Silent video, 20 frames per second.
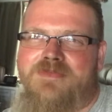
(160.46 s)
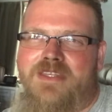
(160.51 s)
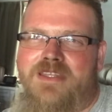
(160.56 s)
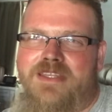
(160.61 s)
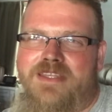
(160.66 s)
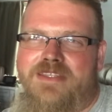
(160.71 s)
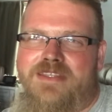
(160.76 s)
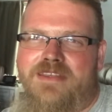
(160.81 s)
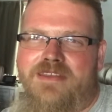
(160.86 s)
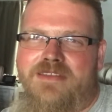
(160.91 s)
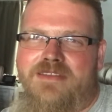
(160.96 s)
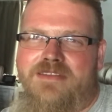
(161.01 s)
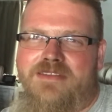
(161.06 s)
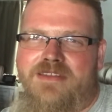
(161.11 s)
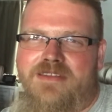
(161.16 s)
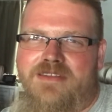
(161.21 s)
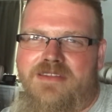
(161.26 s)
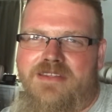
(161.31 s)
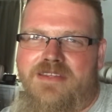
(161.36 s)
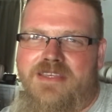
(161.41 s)
And, like,
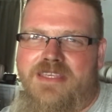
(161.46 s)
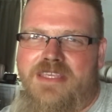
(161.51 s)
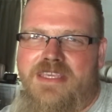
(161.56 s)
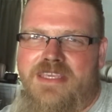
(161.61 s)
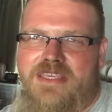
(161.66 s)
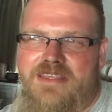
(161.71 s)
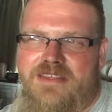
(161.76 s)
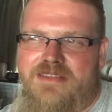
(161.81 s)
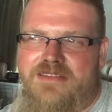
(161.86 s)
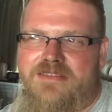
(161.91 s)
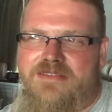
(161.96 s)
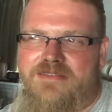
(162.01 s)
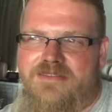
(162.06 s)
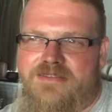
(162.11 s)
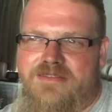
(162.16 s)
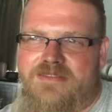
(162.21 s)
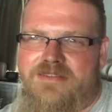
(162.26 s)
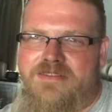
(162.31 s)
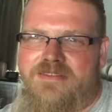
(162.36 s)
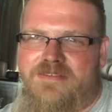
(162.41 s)
the heat,
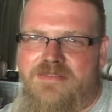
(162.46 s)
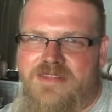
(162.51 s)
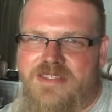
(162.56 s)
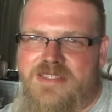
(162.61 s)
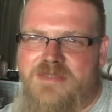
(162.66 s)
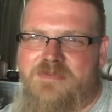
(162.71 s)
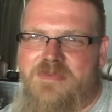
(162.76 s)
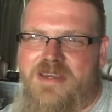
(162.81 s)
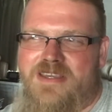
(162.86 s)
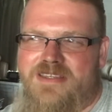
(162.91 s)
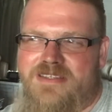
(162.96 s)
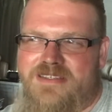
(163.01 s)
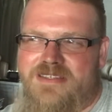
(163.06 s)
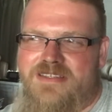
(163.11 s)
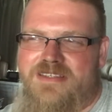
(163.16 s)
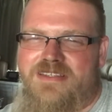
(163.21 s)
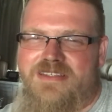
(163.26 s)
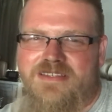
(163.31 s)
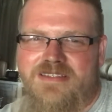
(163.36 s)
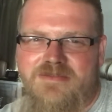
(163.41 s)
the
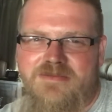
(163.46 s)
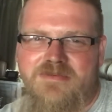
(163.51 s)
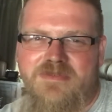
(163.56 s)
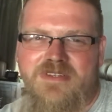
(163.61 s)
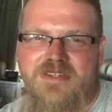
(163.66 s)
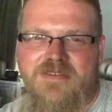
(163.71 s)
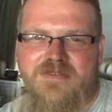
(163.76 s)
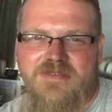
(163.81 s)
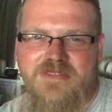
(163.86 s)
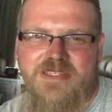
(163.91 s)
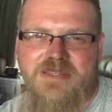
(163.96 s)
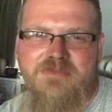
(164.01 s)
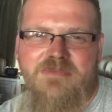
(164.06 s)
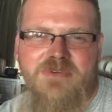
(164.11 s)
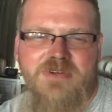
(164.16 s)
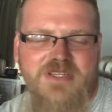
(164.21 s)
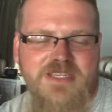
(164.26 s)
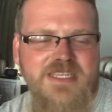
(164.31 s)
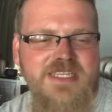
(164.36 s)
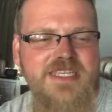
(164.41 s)
spicy, whatever they
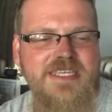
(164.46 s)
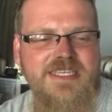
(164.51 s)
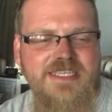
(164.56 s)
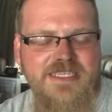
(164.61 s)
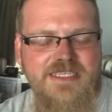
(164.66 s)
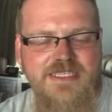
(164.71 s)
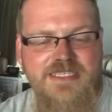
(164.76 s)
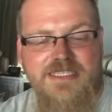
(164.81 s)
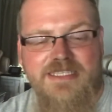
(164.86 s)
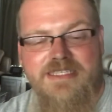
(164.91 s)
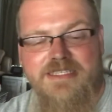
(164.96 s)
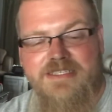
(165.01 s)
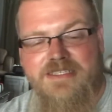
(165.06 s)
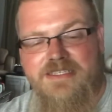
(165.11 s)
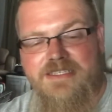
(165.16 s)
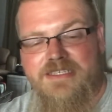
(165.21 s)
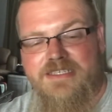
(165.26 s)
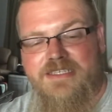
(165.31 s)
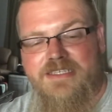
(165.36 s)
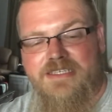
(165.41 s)
put in it.
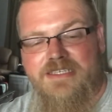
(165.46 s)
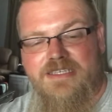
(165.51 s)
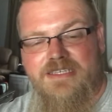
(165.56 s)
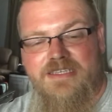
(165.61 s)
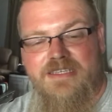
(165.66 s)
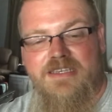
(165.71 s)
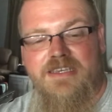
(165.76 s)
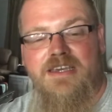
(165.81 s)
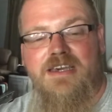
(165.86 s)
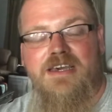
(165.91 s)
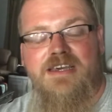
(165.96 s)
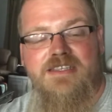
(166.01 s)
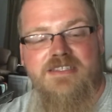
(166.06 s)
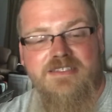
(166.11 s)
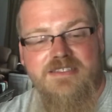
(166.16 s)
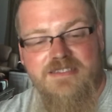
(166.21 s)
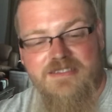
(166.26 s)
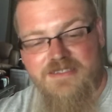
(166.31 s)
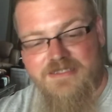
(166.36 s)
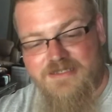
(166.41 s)
Kind
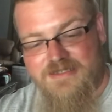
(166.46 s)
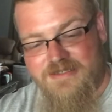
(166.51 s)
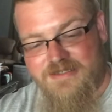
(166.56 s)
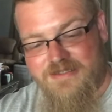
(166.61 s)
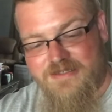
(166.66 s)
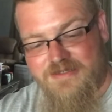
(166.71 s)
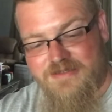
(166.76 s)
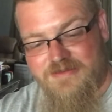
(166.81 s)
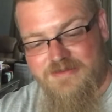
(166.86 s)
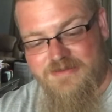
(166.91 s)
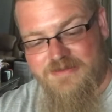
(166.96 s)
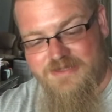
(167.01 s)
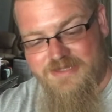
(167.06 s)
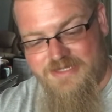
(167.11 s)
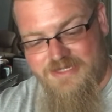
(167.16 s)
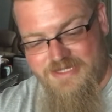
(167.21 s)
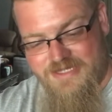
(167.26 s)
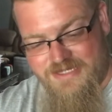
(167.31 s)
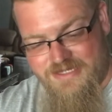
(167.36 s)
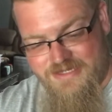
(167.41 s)
of
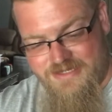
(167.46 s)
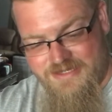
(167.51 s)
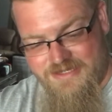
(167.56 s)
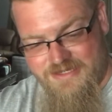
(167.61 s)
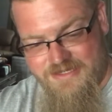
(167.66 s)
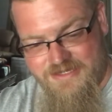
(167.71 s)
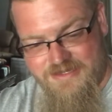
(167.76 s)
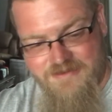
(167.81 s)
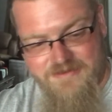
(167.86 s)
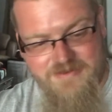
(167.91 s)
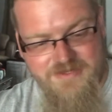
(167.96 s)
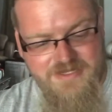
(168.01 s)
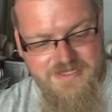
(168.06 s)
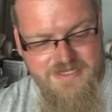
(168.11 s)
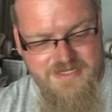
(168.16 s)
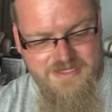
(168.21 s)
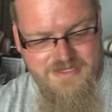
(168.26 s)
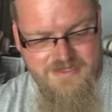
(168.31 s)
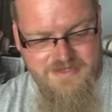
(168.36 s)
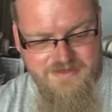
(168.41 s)
see what's
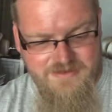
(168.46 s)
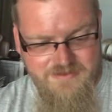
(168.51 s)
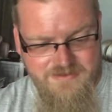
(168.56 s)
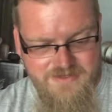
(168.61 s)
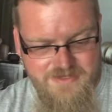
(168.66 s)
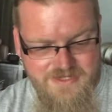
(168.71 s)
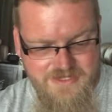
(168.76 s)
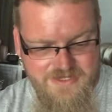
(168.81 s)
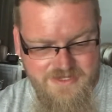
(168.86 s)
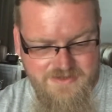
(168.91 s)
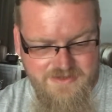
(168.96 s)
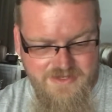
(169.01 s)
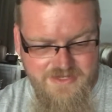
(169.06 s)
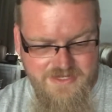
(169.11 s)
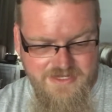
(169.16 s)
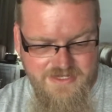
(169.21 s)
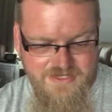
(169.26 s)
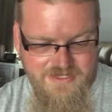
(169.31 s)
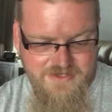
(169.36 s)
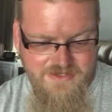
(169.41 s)
in there. What are the
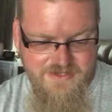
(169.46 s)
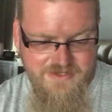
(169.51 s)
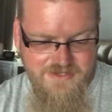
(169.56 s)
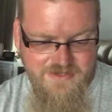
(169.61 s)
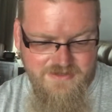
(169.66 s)
ingredients?